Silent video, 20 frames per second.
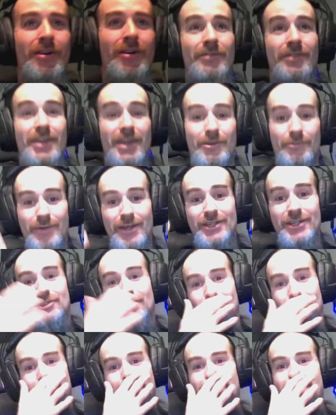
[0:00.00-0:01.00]
on the
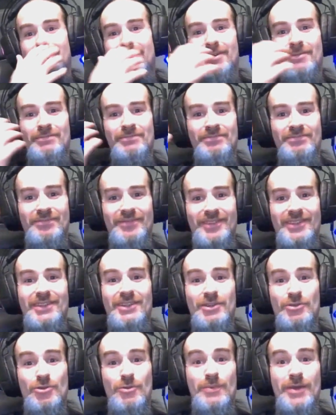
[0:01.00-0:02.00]
original
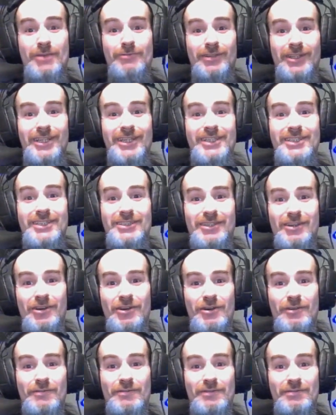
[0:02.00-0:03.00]
European release
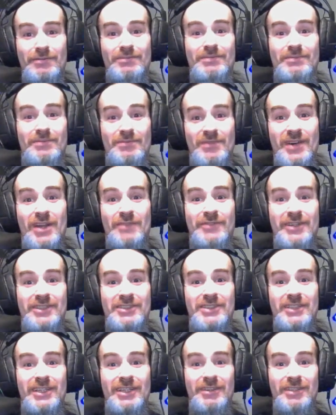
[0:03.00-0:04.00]
of Final
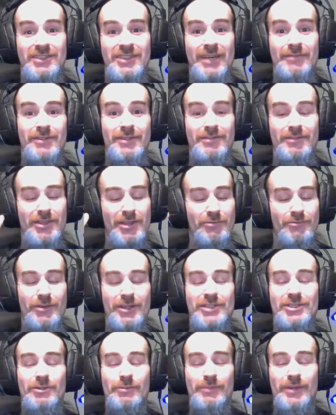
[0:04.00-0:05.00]
Fantasy VII, the
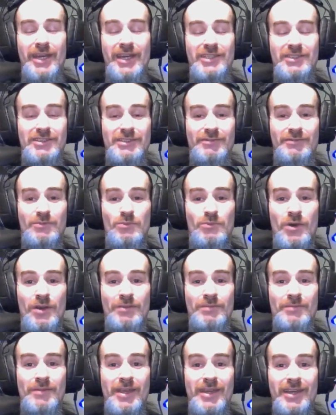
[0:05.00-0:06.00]
original
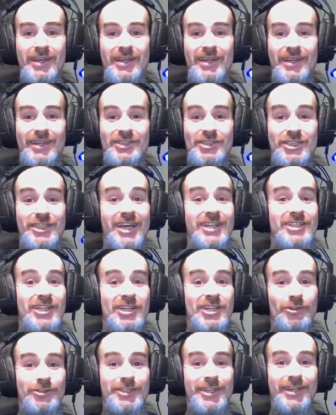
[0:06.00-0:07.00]
PS1, she's actually
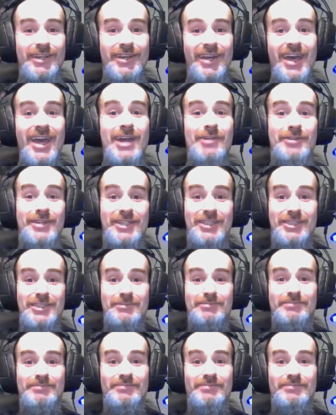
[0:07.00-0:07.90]
called Ares.